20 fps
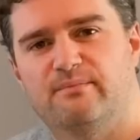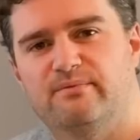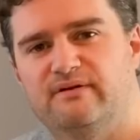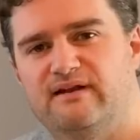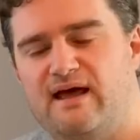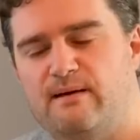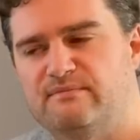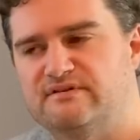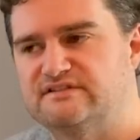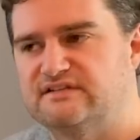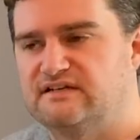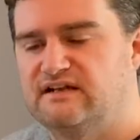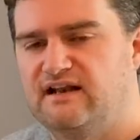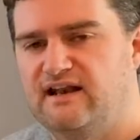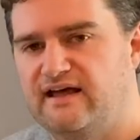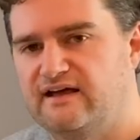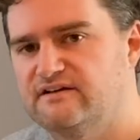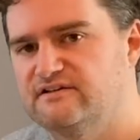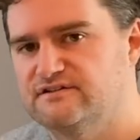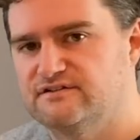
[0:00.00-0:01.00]
an Amazon
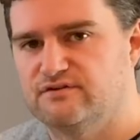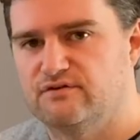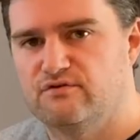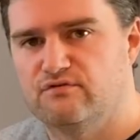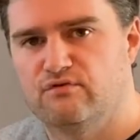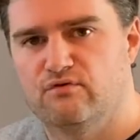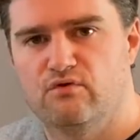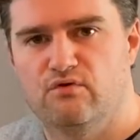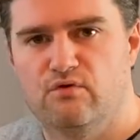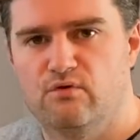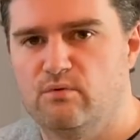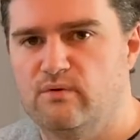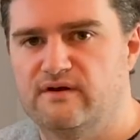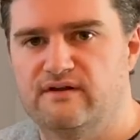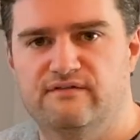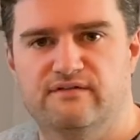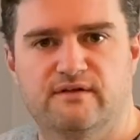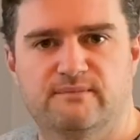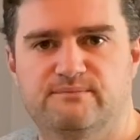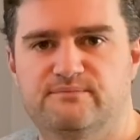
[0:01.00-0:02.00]
Alexa or one
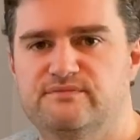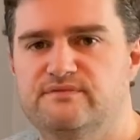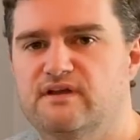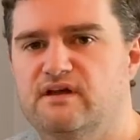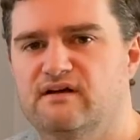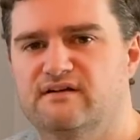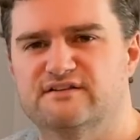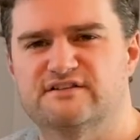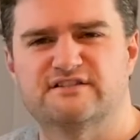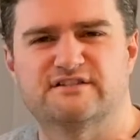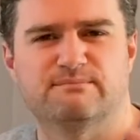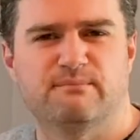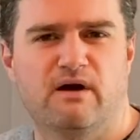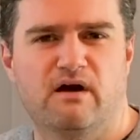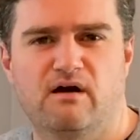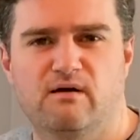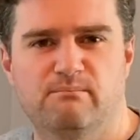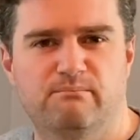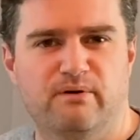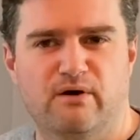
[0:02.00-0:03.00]
of the kind of
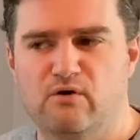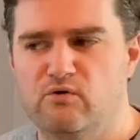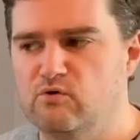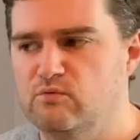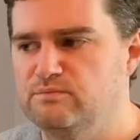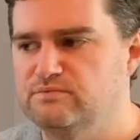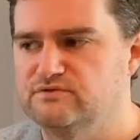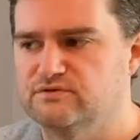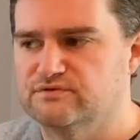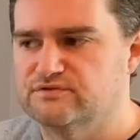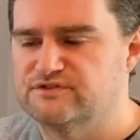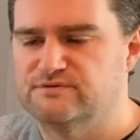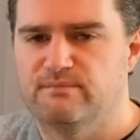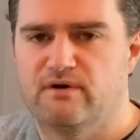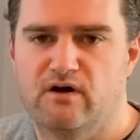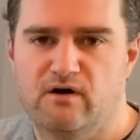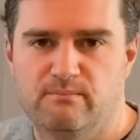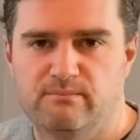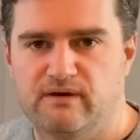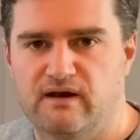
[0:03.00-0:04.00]
smart bulbs or
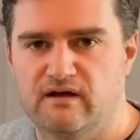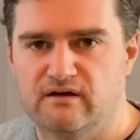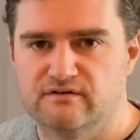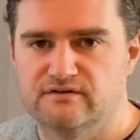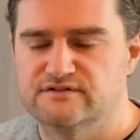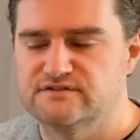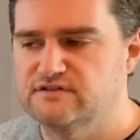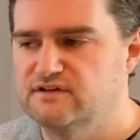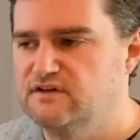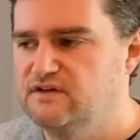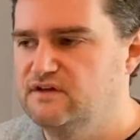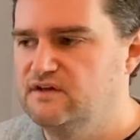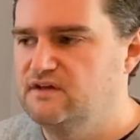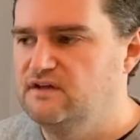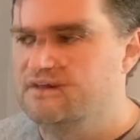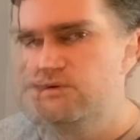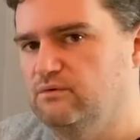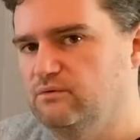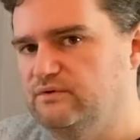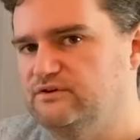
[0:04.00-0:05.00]
smart plugs.
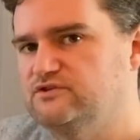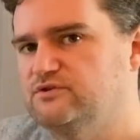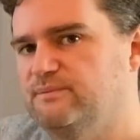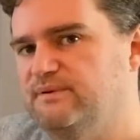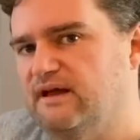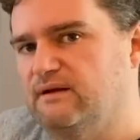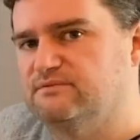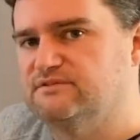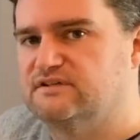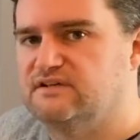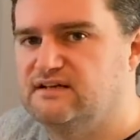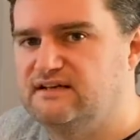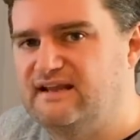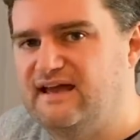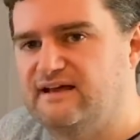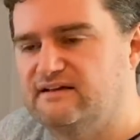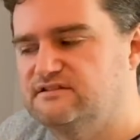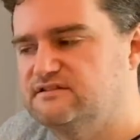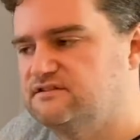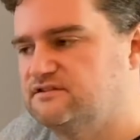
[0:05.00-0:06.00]
We should be able to
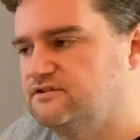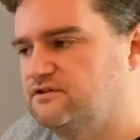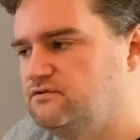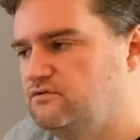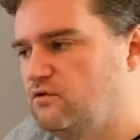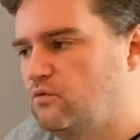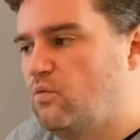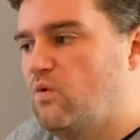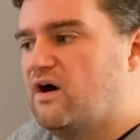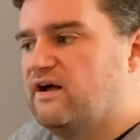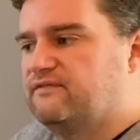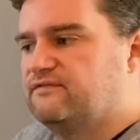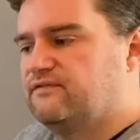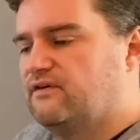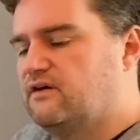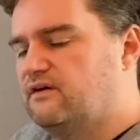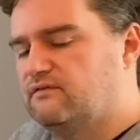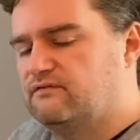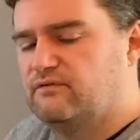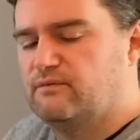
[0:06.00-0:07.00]
connect to the
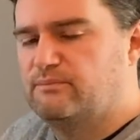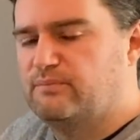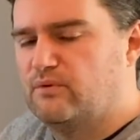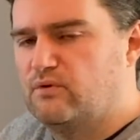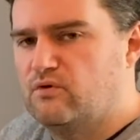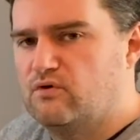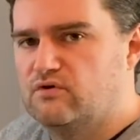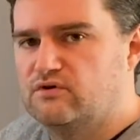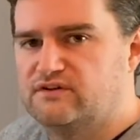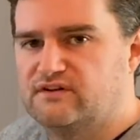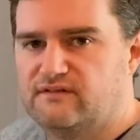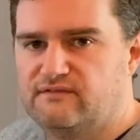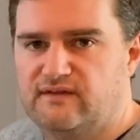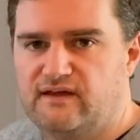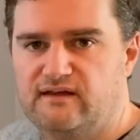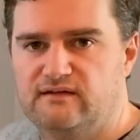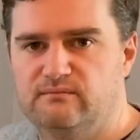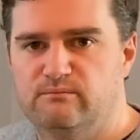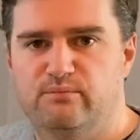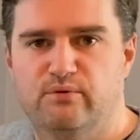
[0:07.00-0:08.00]
Wi-Fi of the board and
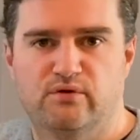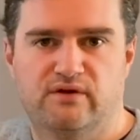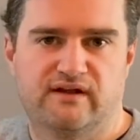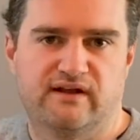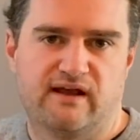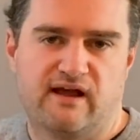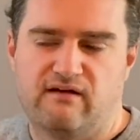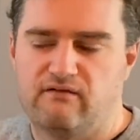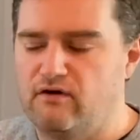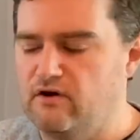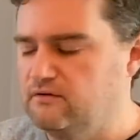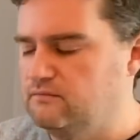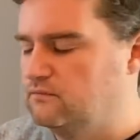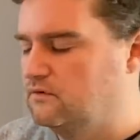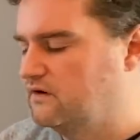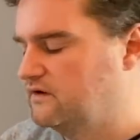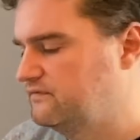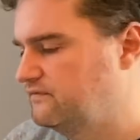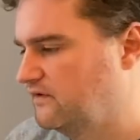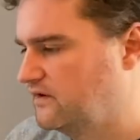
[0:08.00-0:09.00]
then putting our own
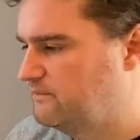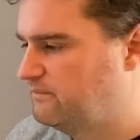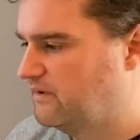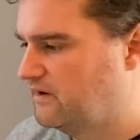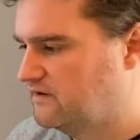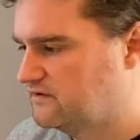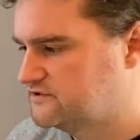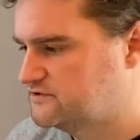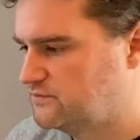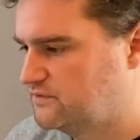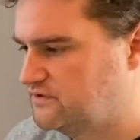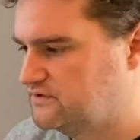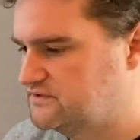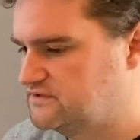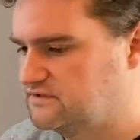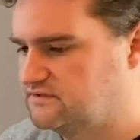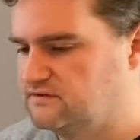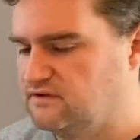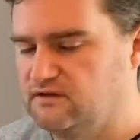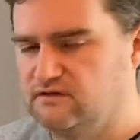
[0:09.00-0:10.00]
Wi-Fi passwords
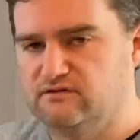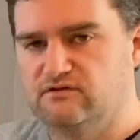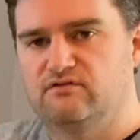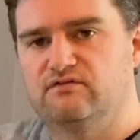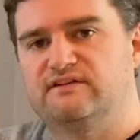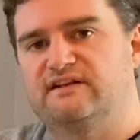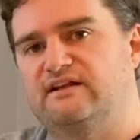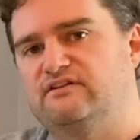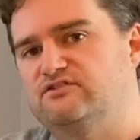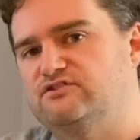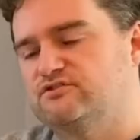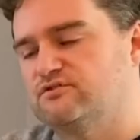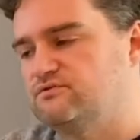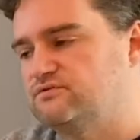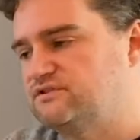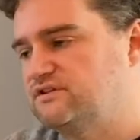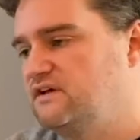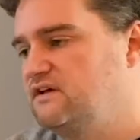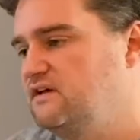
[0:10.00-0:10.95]
and credentials,